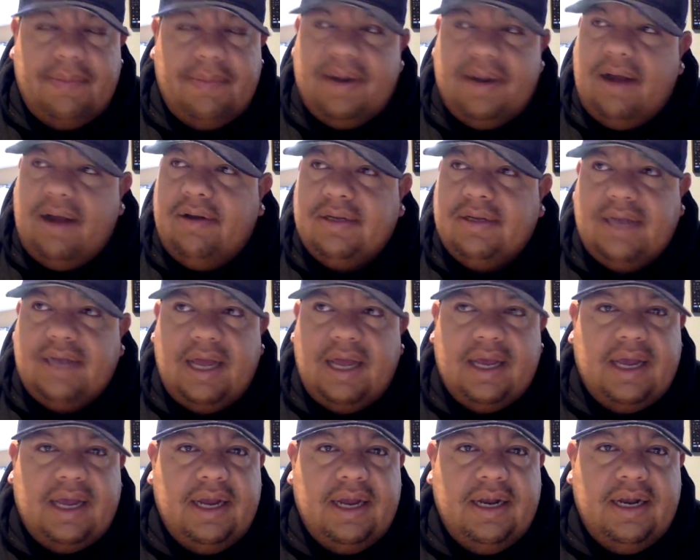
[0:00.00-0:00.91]
But I was
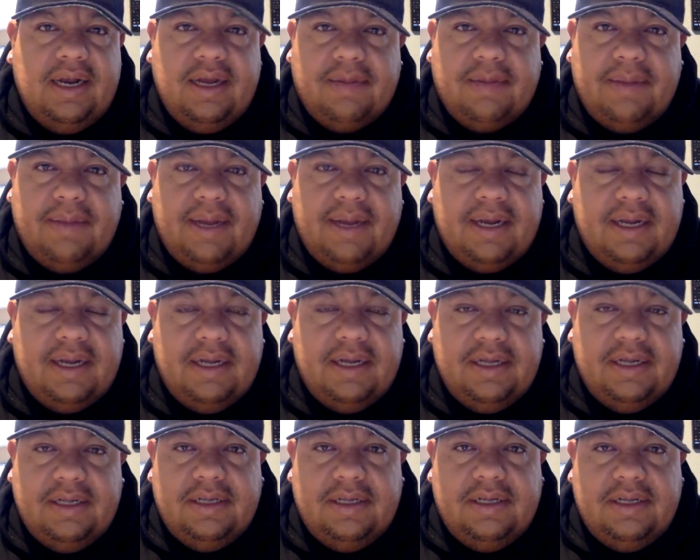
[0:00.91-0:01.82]
like, hey, look, man,
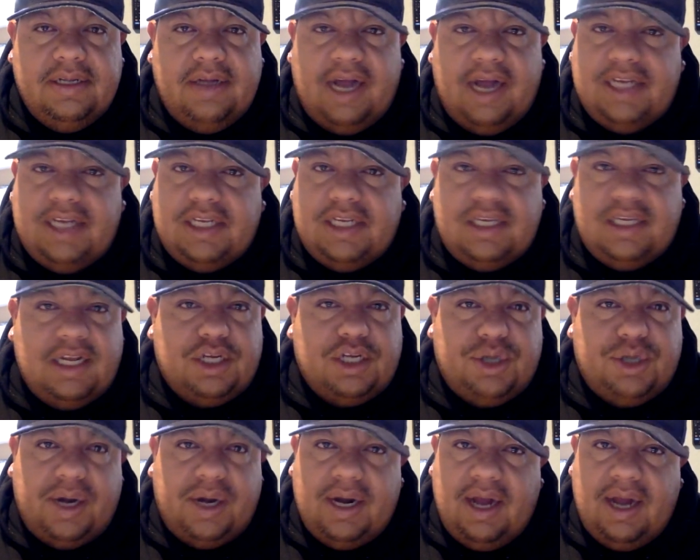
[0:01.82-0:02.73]
I just need a
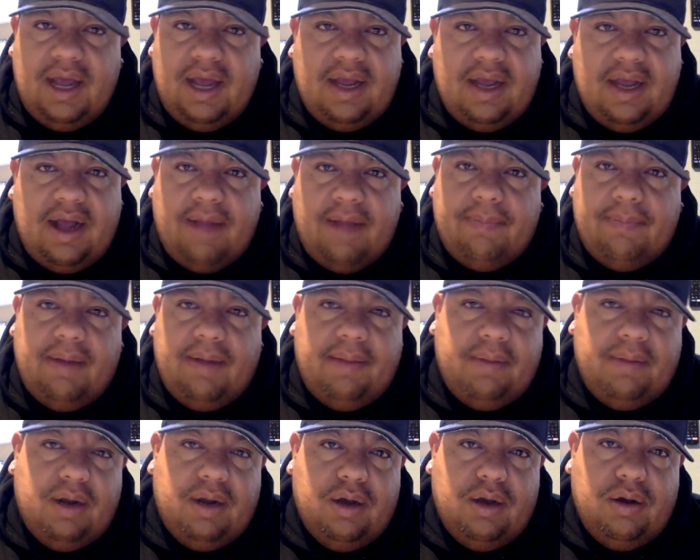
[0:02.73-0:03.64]
trade line.
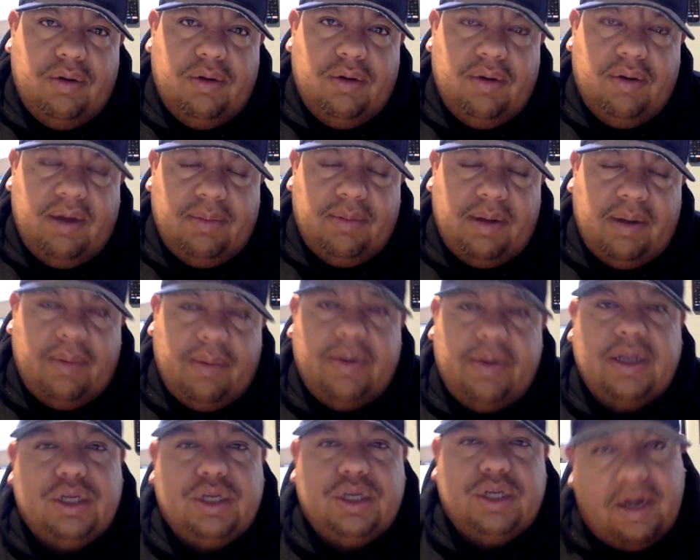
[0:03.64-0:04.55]
I'm low. I
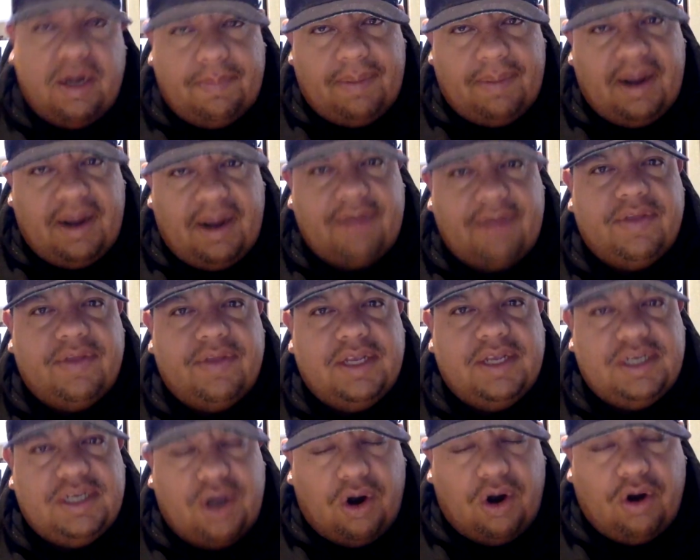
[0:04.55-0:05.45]
want to try to apply for
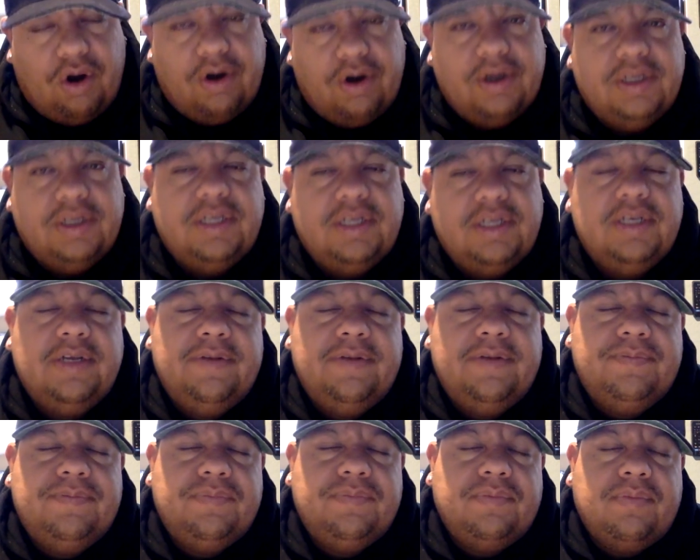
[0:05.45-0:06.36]
these cards.
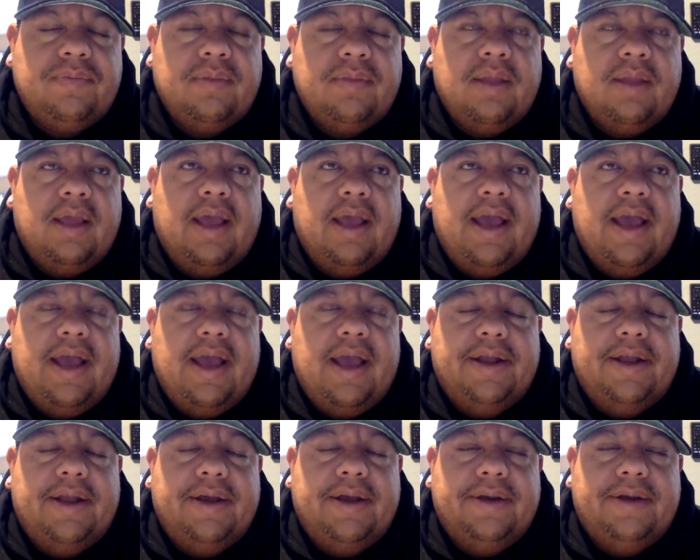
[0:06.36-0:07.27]

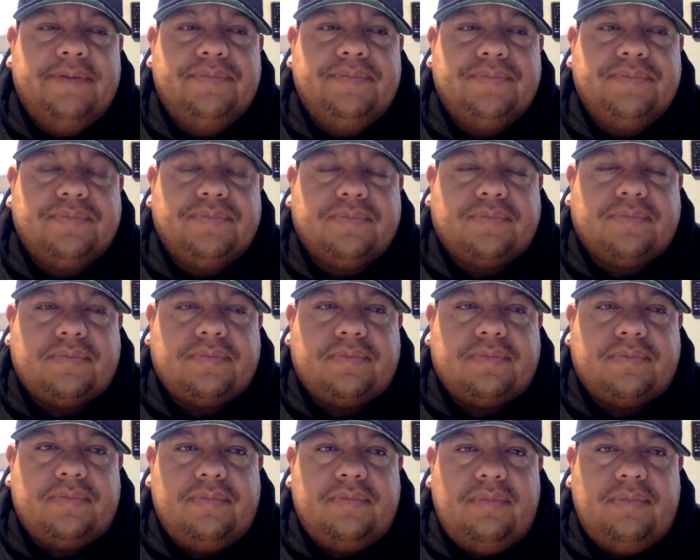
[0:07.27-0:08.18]
And
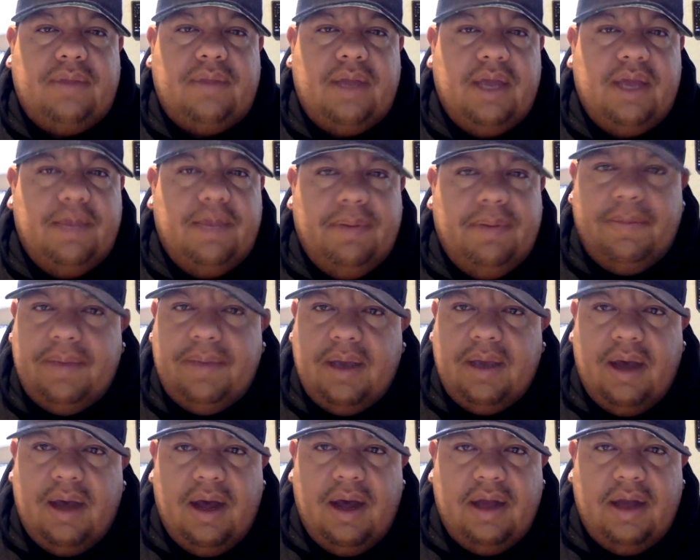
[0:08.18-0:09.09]
he me
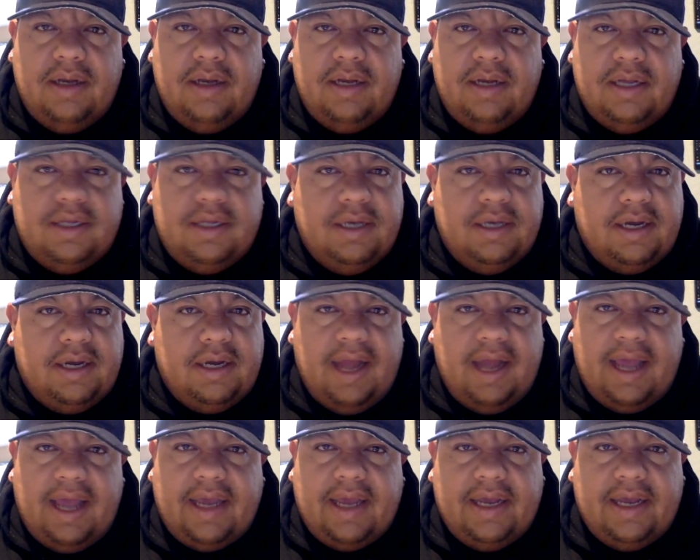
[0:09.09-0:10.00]
on. It took
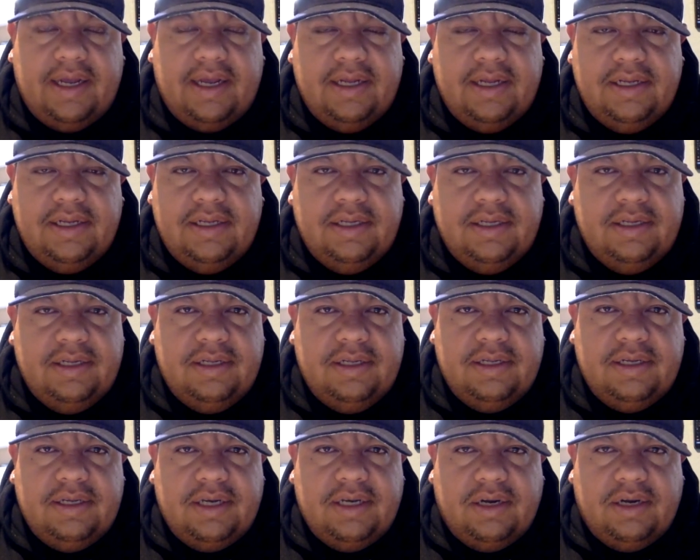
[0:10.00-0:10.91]
like,
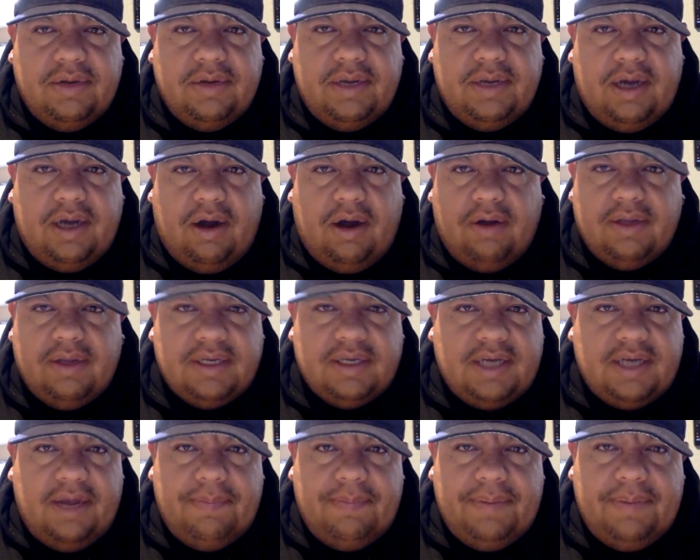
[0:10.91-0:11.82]
he called his
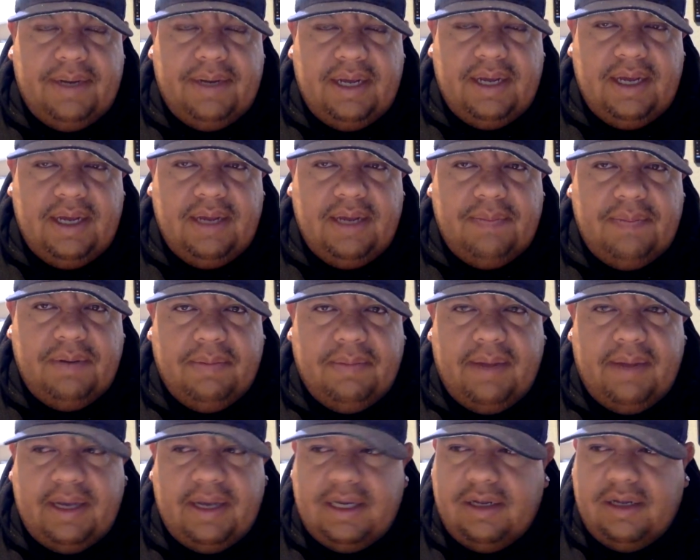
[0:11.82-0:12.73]
company, put
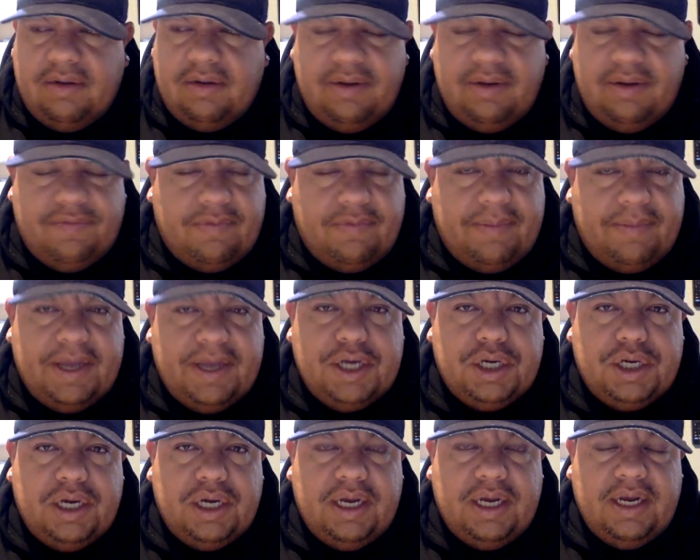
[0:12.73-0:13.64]
my,
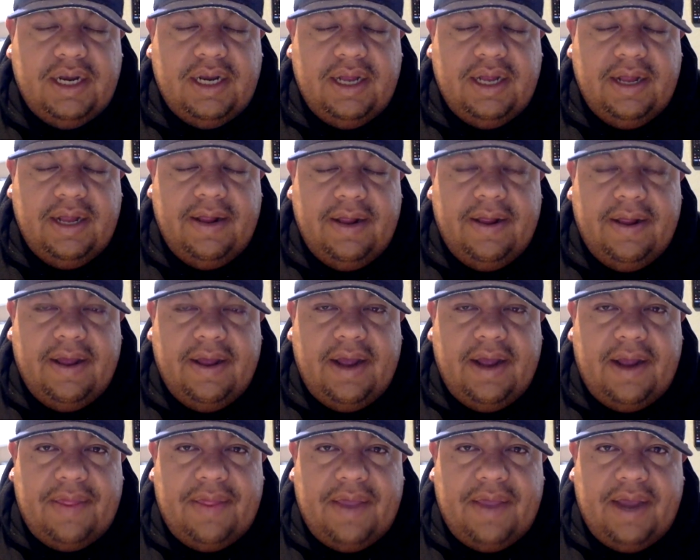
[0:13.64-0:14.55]
information.
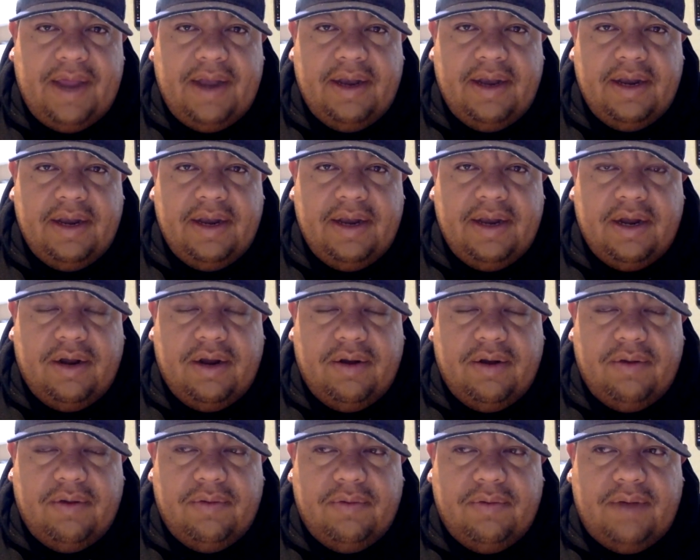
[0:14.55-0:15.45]
And then,
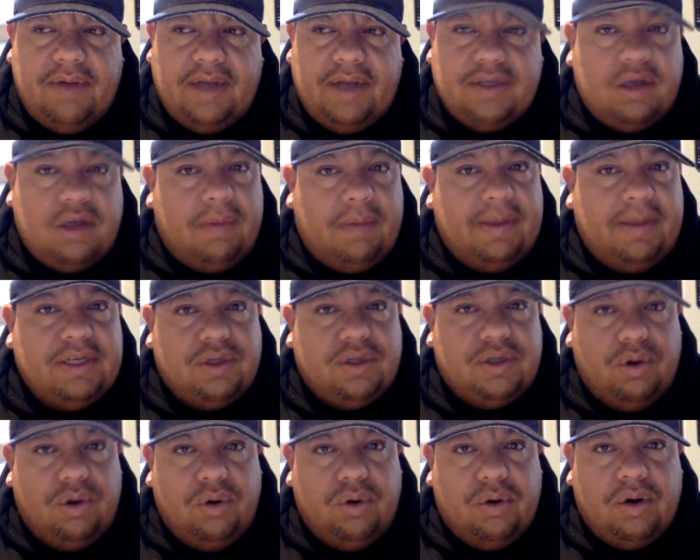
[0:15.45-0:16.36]
I saw my
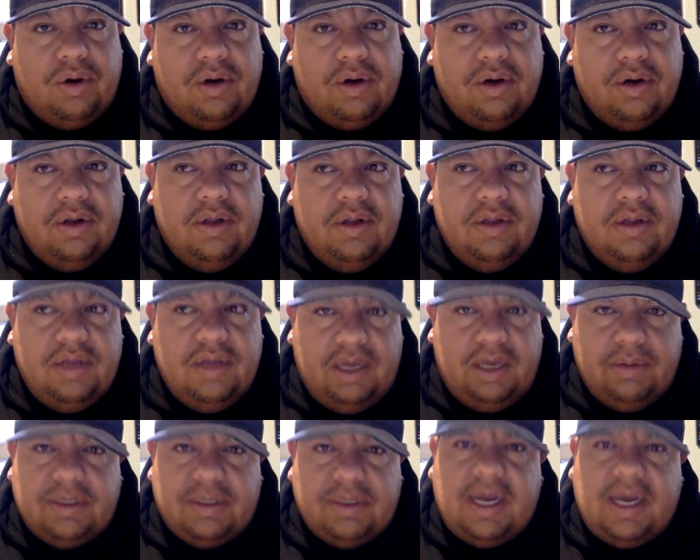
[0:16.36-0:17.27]
score.
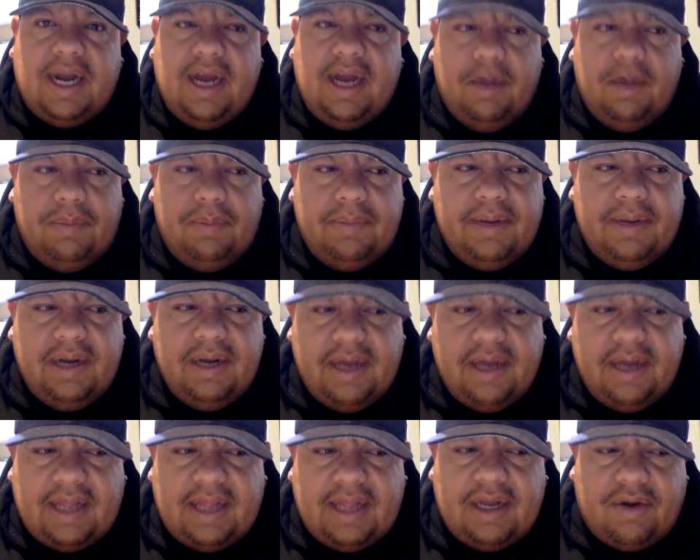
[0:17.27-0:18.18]
He was kind of helping me
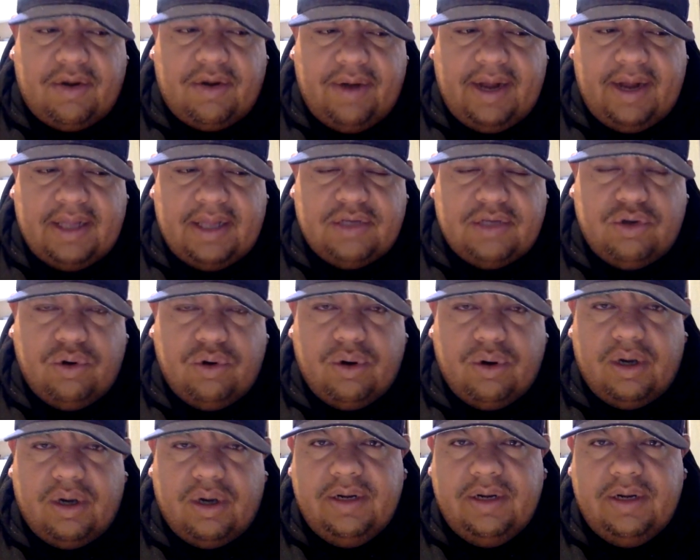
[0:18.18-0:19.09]
look at the credit
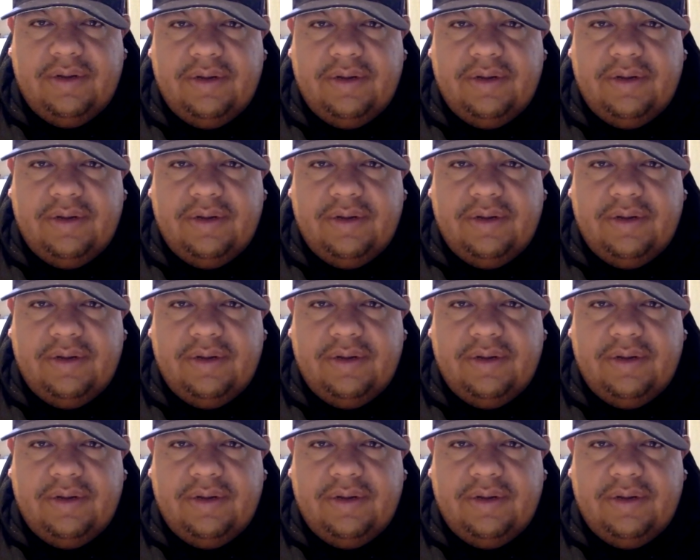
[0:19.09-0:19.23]
score.